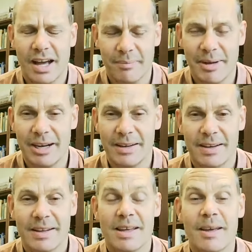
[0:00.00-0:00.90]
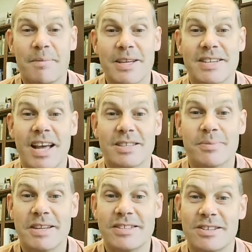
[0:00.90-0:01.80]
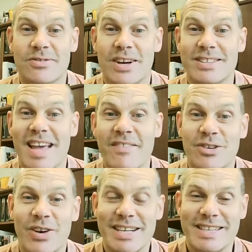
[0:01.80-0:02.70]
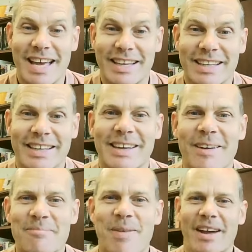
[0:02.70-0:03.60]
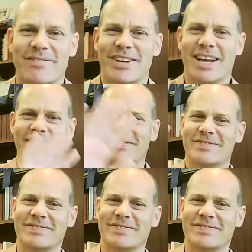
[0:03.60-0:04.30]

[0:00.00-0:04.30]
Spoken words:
Amen. Peace and God's blessings, friends. Have a great day. Bye for now.